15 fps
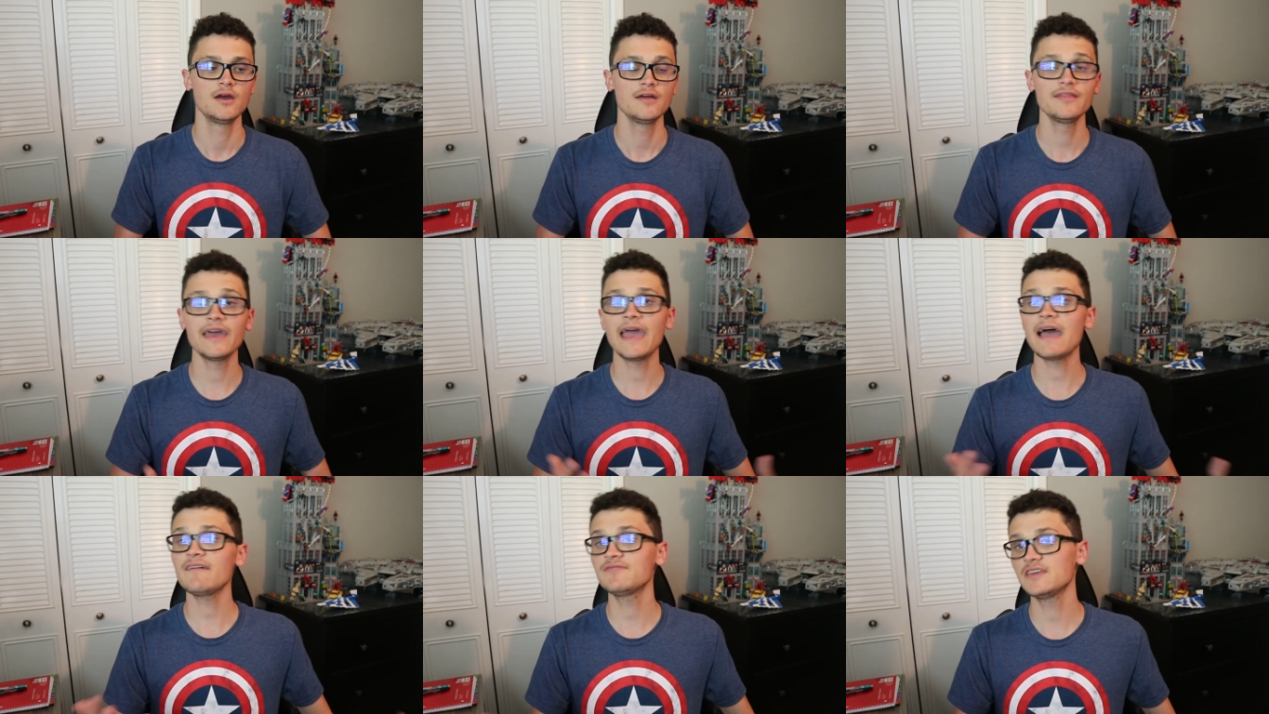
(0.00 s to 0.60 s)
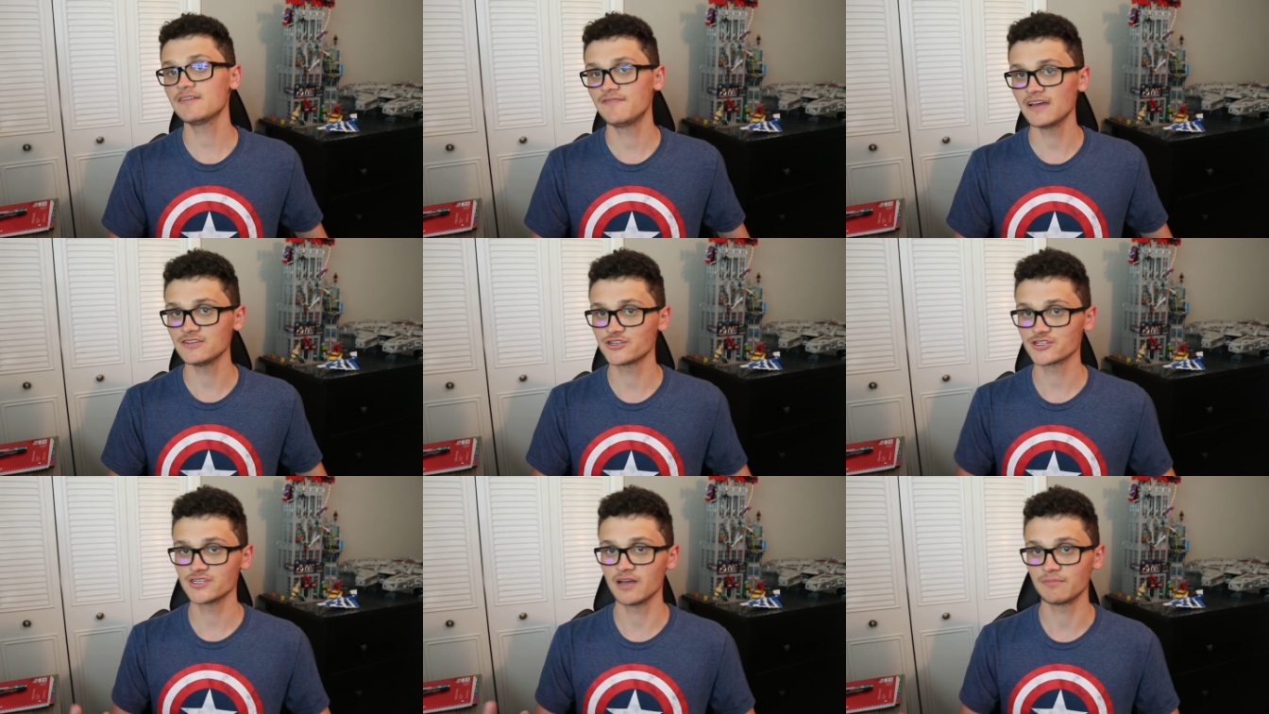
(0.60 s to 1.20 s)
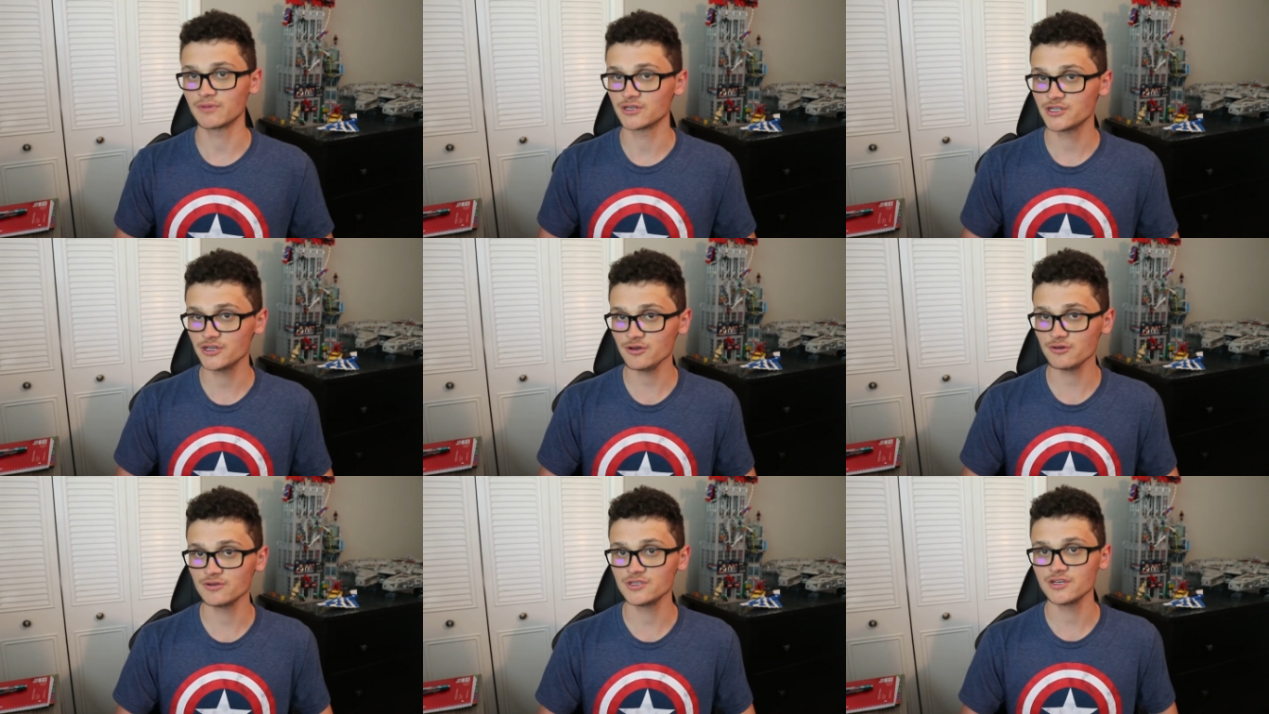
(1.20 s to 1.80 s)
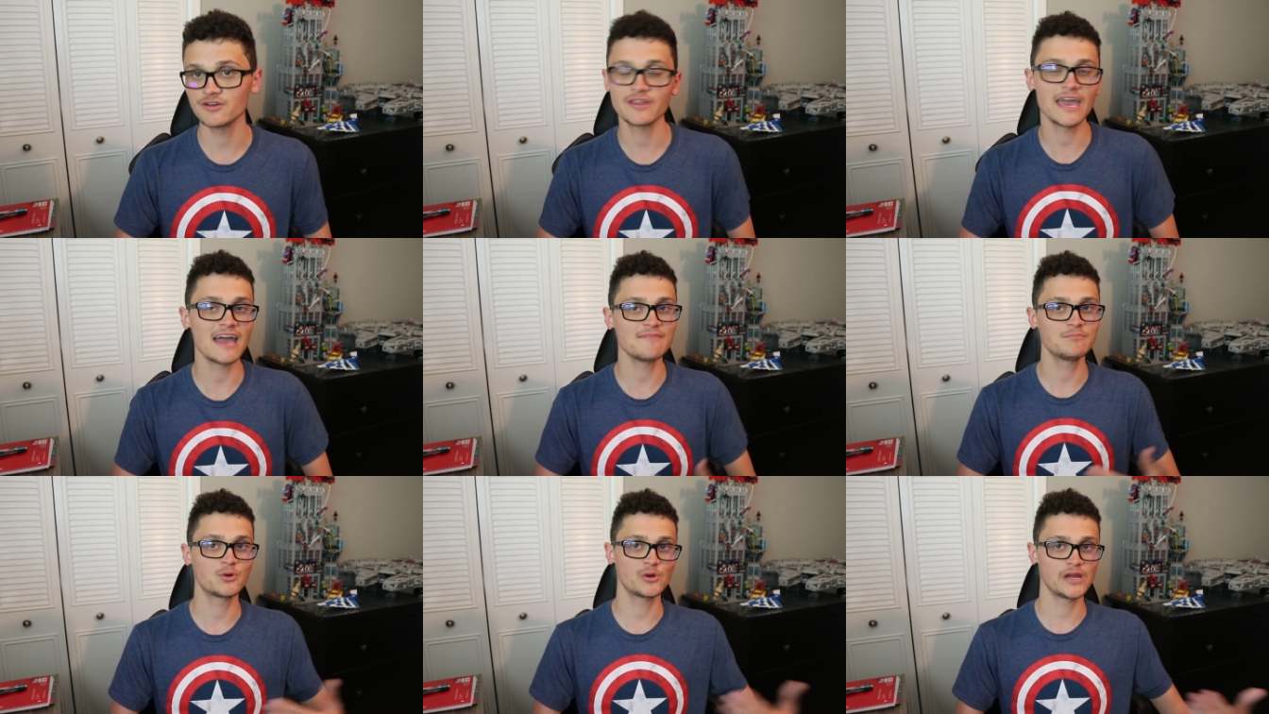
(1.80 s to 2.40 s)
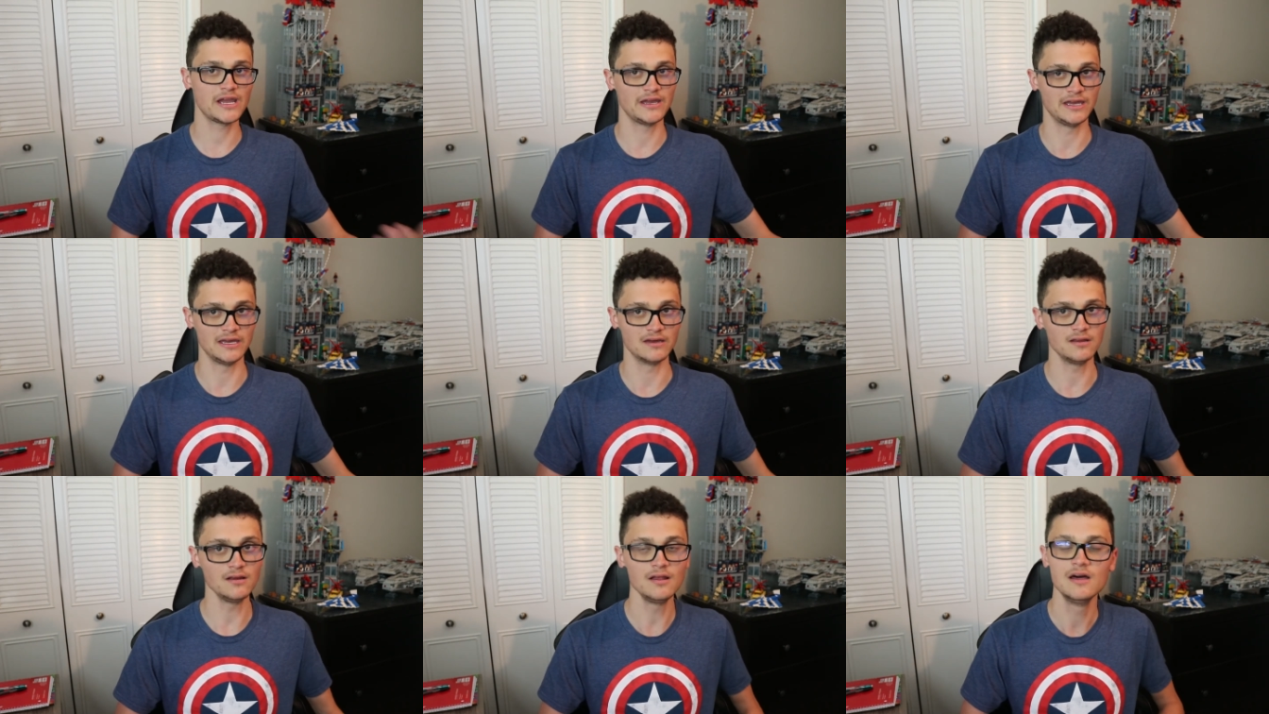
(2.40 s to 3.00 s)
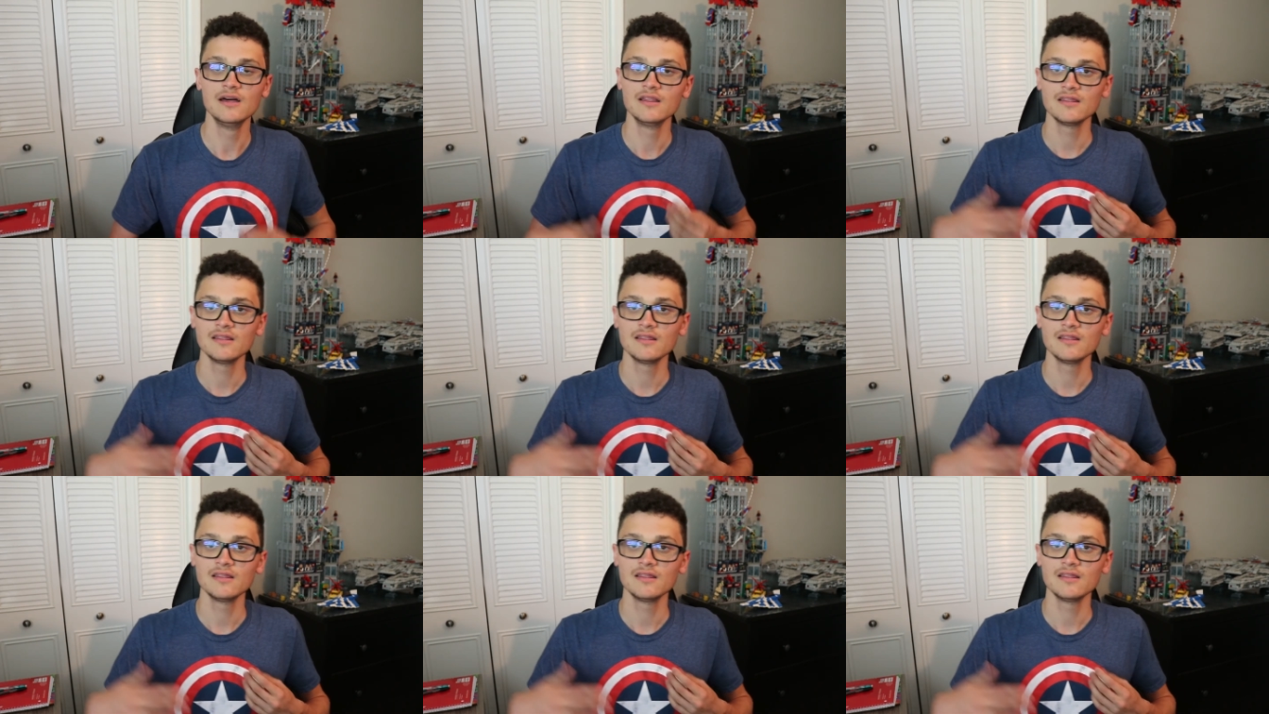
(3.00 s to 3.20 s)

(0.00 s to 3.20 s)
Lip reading: They have the Avengers number 2s, they have Maria Hill,